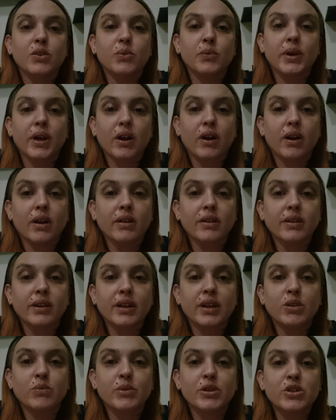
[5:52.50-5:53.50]
we are,
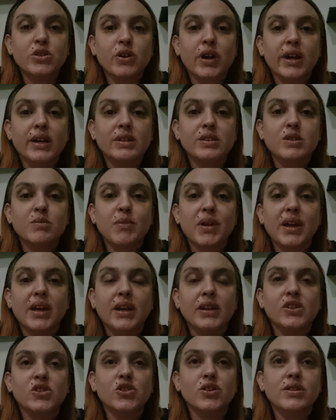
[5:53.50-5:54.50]
and we're trying to
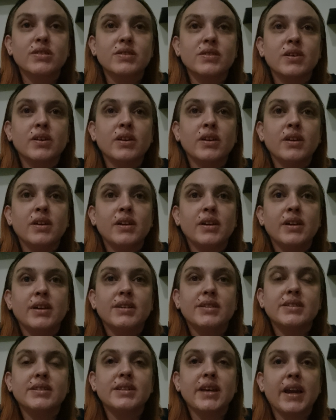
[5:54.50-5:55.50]
make it just
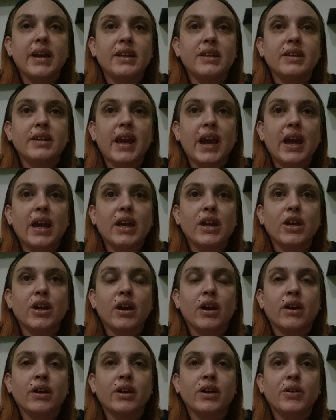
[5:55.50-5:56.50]
day to
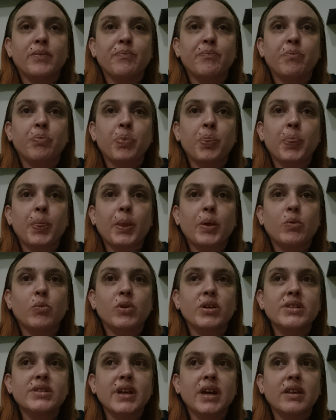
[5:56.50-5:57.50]
day. Um,
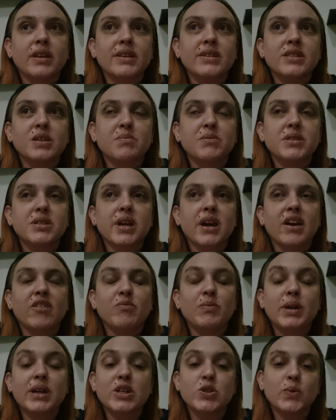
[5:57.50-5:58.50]
we're selling some
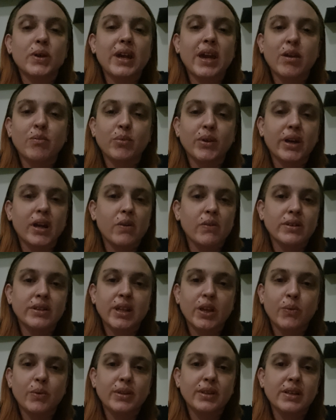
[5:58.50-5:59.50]
stuff because we can't bring
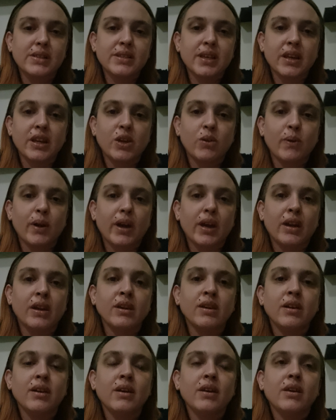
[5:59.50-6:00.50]
everything with us anyway,
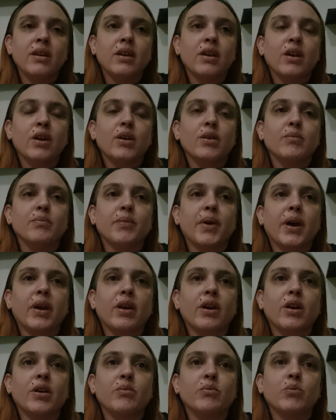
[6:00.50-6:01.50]
but
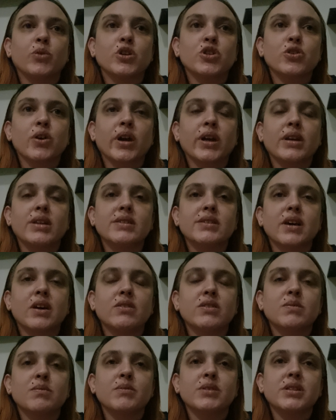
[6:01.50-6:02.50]
um, we're trying to
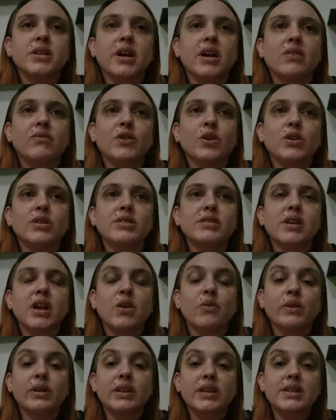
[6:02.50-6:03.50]
sell some stuff and it's
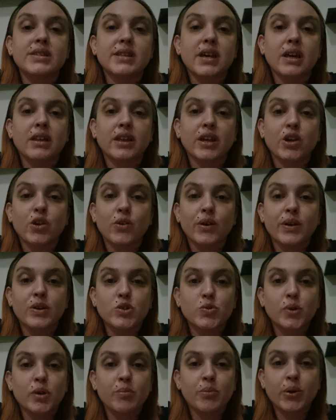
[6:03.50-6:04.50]
not really selling, or
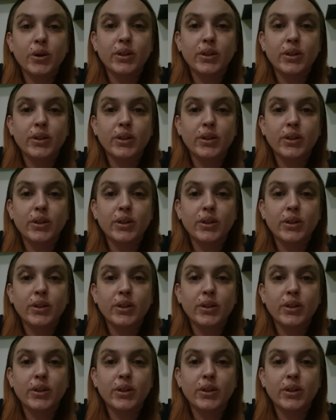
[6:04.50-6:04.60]
else we'd